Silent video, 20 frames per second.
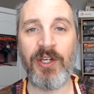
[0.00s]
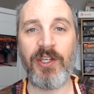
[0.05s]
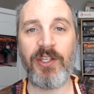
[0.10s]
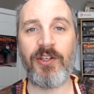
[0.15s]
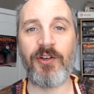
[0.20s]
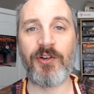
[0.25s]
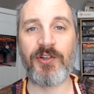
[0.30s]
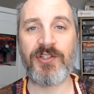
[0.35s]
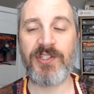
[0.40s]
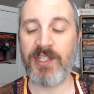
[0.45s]

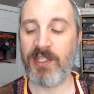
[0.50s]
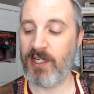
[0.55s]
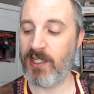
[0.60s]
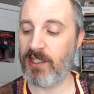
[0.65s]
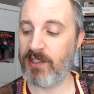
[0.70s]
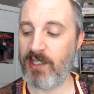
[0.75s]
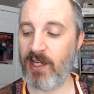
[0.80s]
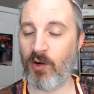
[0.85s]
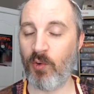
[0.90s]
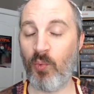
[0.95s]
You're
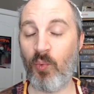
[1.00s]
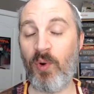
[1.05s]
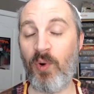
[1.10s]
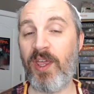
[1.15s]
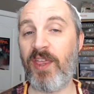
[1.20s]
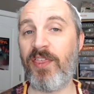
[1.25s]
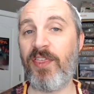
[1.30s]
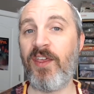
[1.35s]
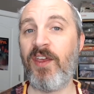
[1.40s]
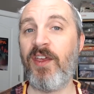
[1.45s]
sitting there
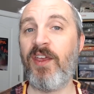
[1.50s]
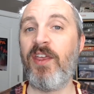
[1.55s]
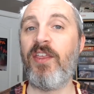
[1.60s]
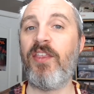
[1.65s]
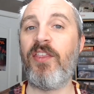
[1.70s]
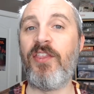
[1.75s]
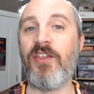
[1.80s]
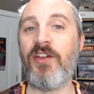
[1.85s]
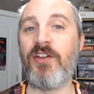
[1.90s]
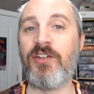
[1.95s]
with
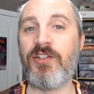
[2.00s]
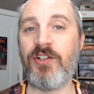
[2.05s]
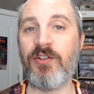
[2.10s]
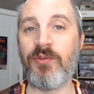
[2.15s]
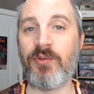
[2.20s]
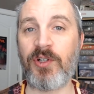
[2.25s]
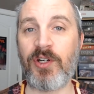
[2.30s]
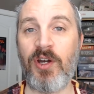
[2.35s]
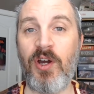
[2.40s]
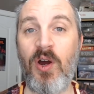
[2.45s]
the
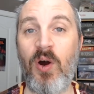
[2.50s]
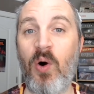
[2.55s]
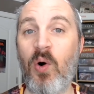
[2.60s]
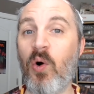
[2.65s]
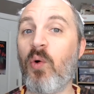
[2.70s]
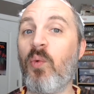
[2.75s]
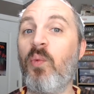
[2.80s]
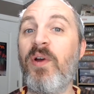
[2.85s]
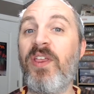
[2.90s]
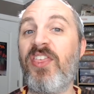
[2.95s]
Duke
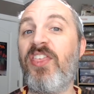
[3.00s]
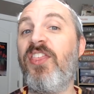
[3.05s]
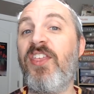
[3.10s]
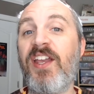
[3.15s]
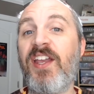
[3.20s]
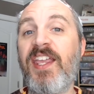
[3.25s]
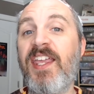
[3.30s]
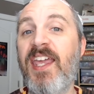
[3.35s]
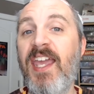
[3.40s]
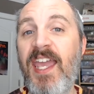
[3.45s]
or with the
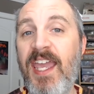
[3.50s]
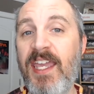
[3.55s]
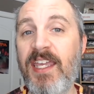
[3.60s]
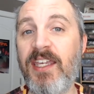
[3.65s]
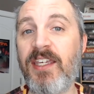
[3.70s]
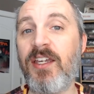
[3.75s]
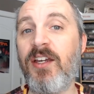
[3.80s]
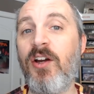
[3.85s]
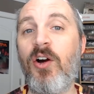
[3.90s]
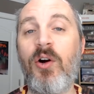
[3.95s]

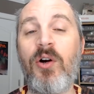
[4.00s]
King